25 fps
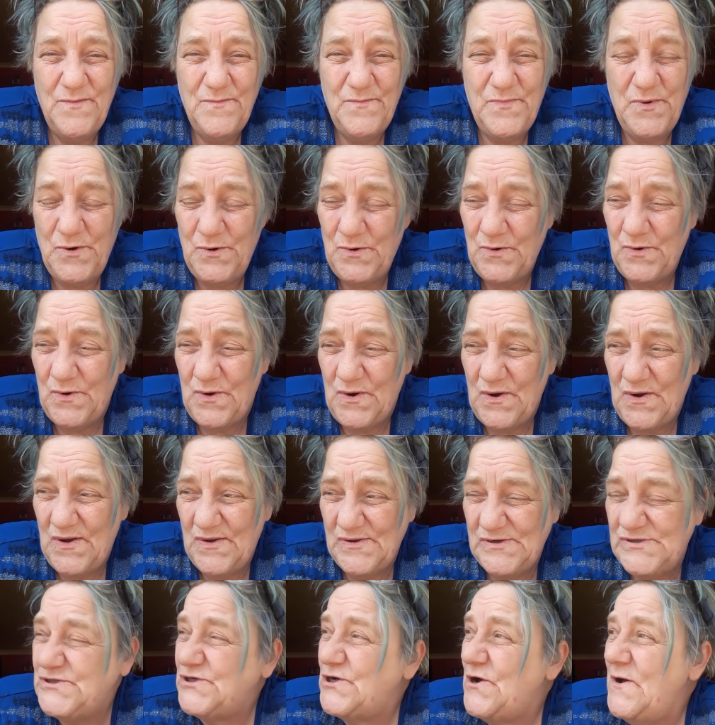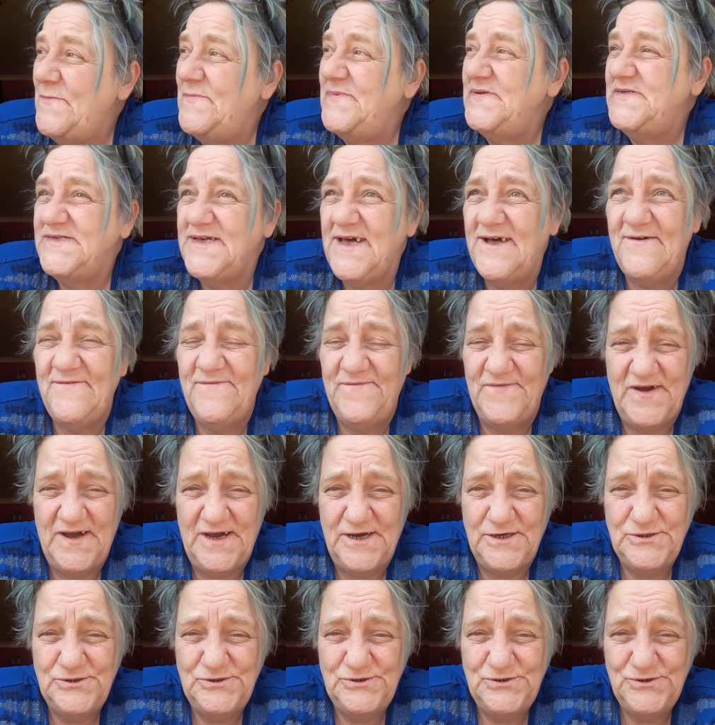But she called me
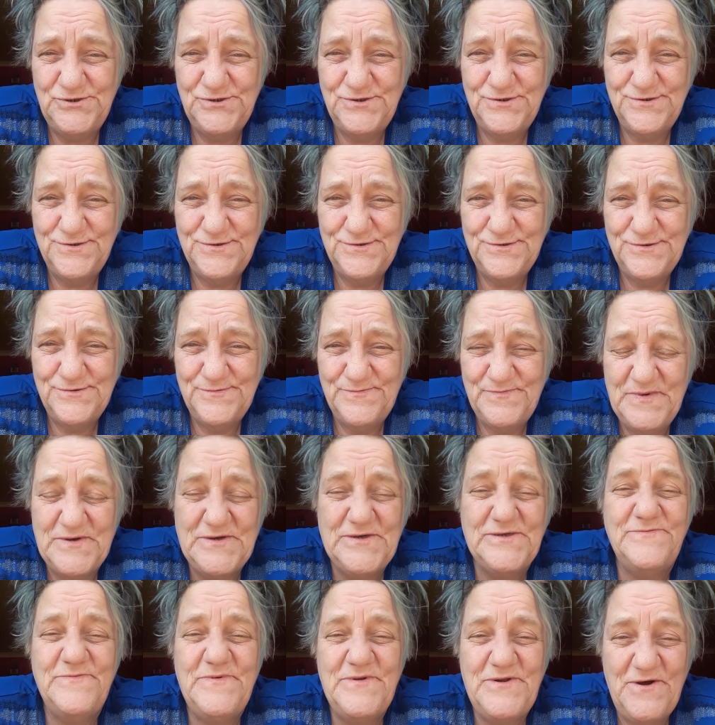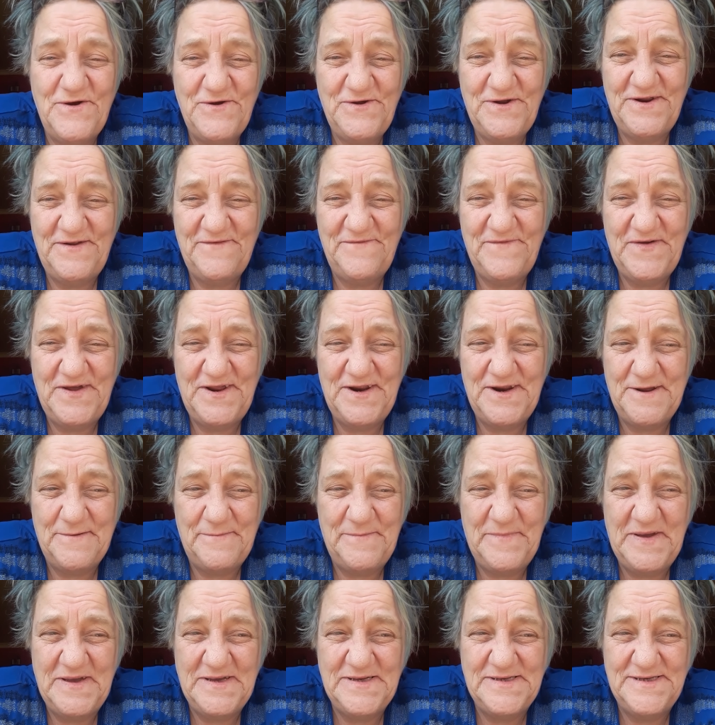selfish because my dog had a fit and I
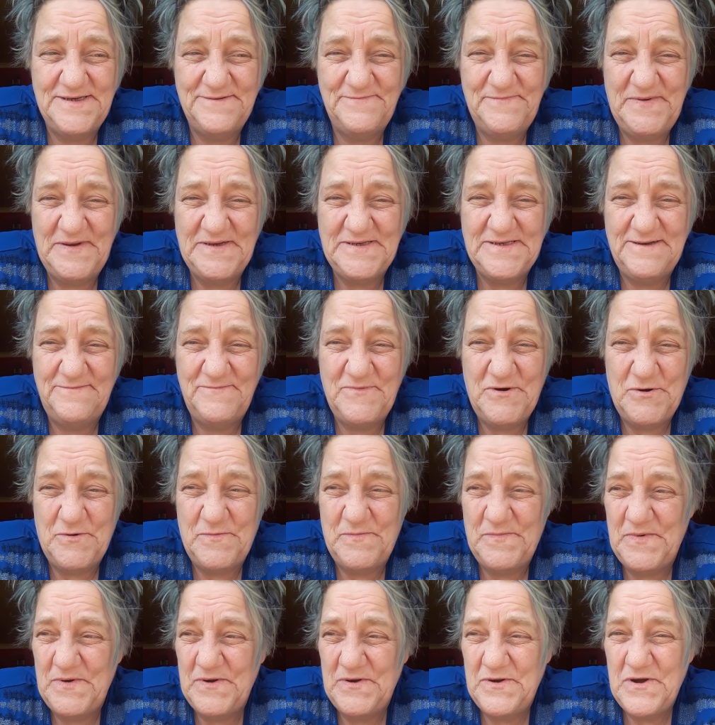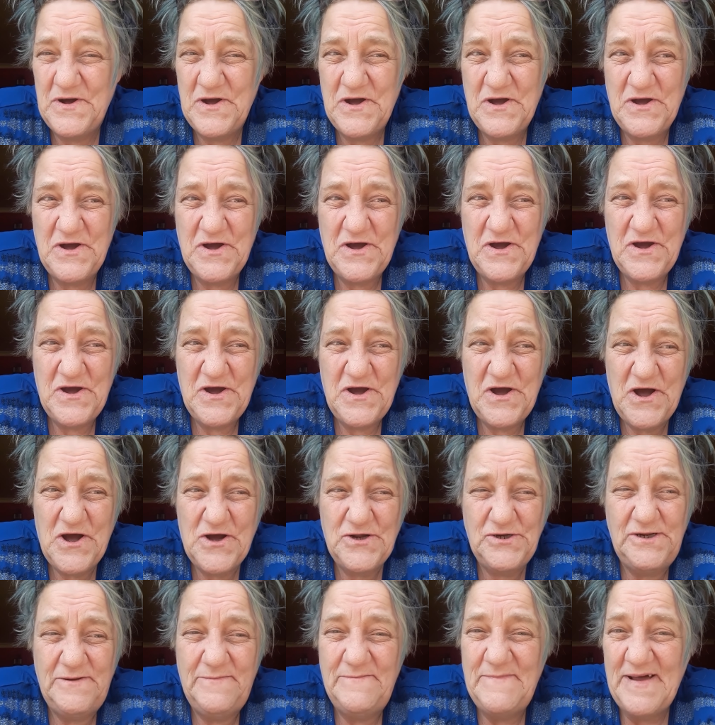picked him up.
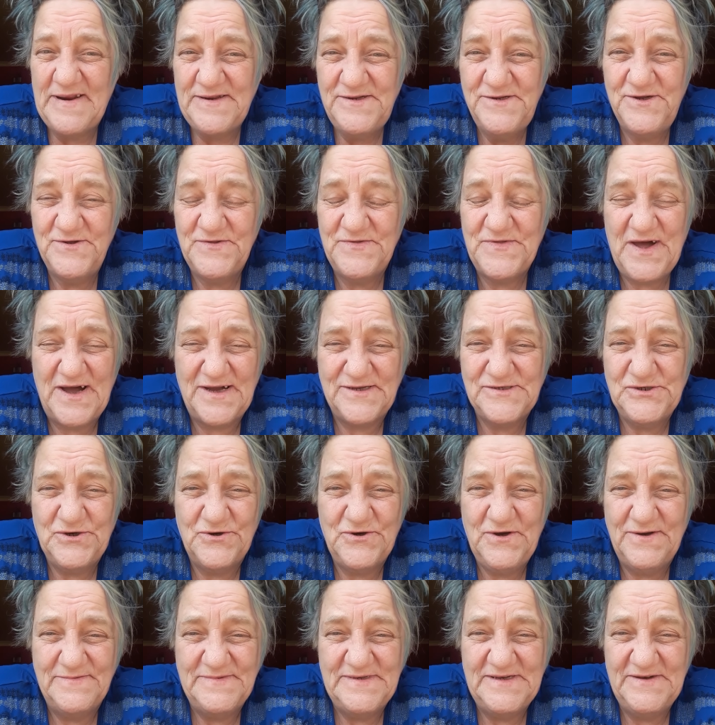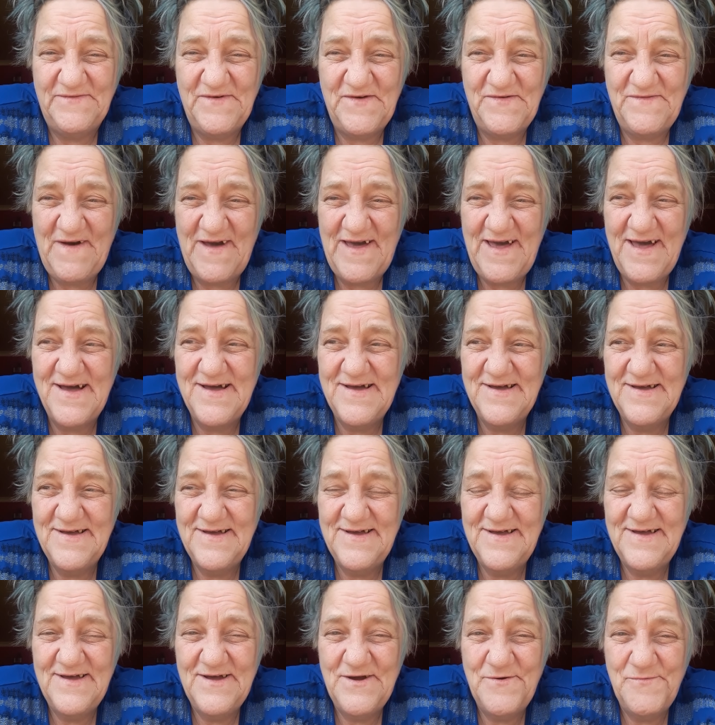And demanded that I took him to the vet.
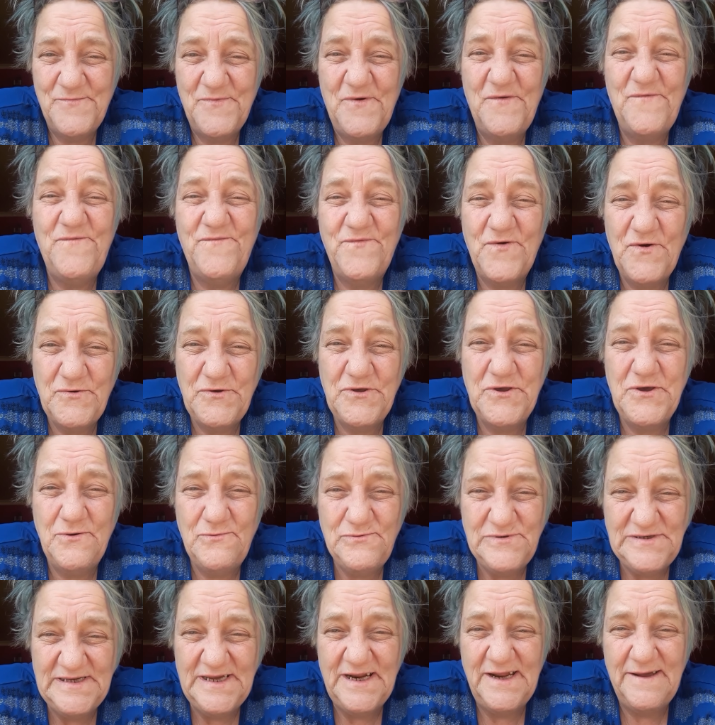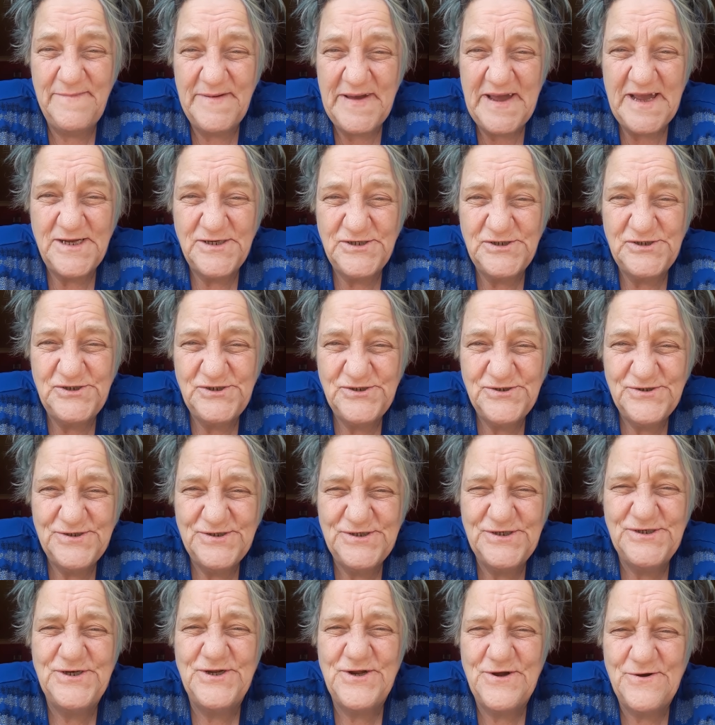Well, fuck you, silly bitch.
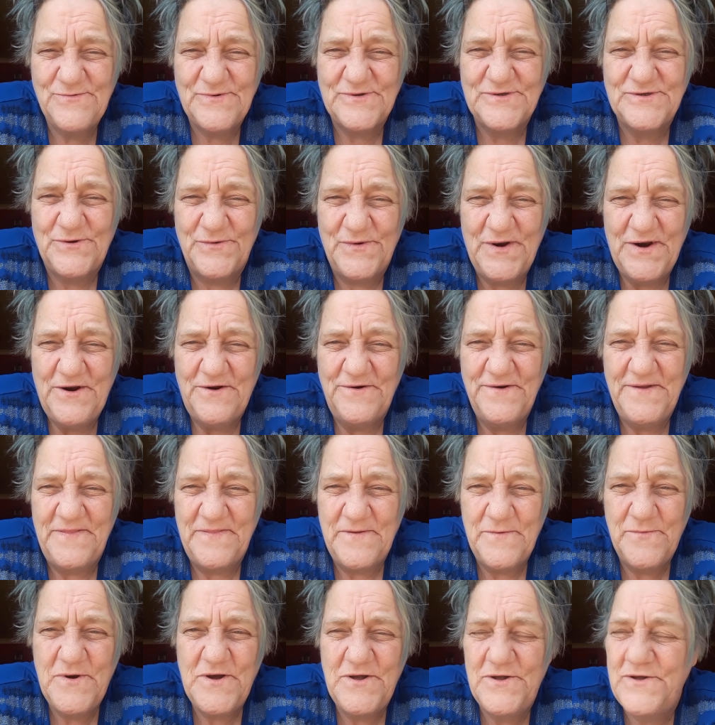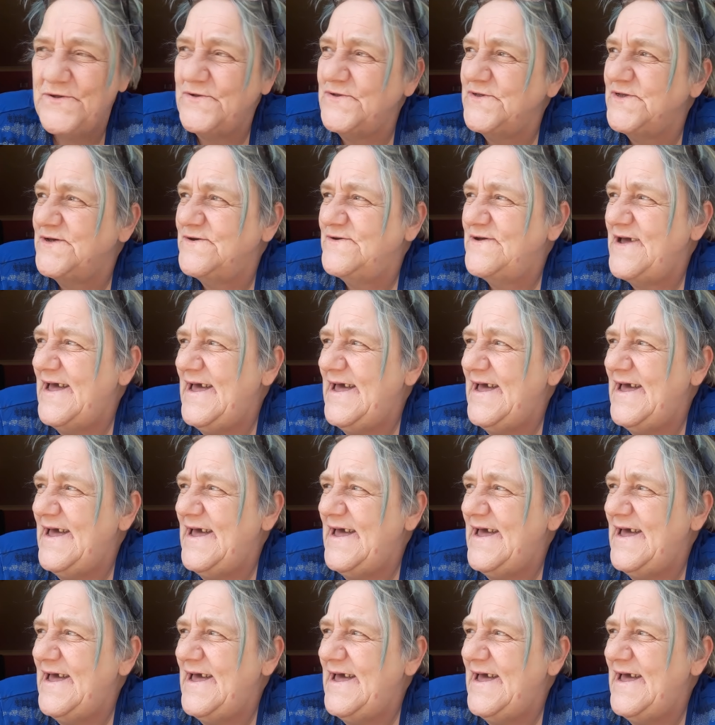Did you know what's going on in the world?